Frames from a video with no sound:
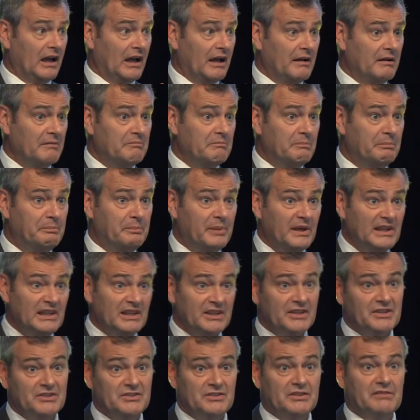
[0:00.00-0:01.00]
and
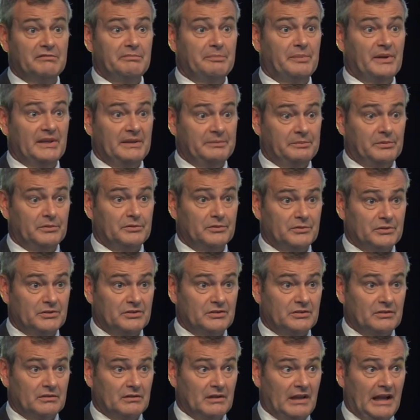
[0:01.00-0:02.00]
billions of
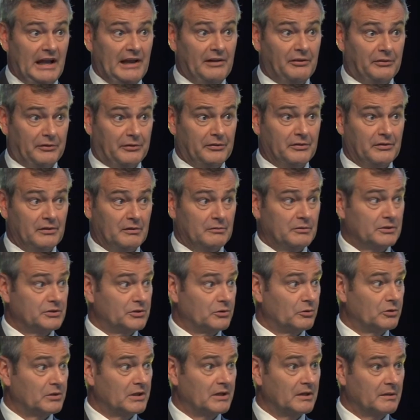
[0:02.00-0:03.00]
people's health that we're
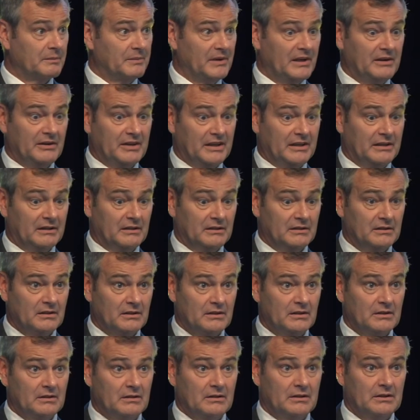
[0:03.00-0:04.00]
talking about here.
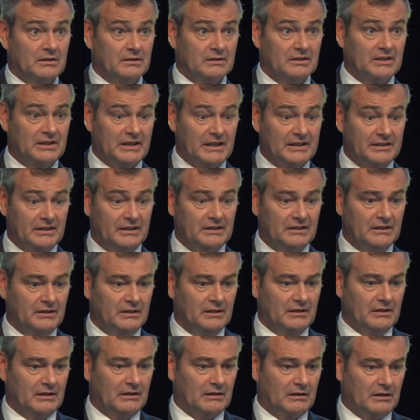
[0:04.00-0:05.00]
Getting
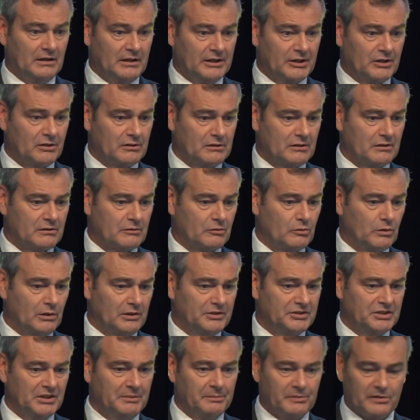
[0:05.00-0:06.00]
high
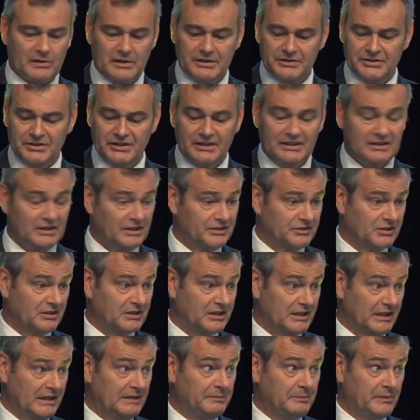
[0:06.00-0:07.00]
quality protein is a
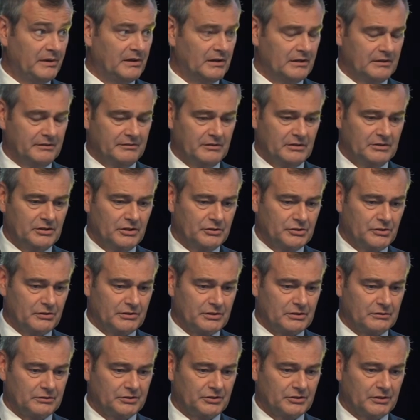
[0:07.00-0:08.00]
key part of the
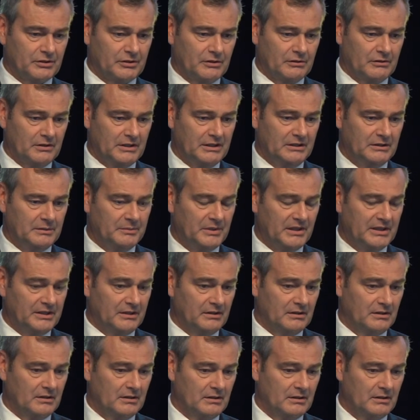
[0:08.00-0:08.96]
nutritional security debate.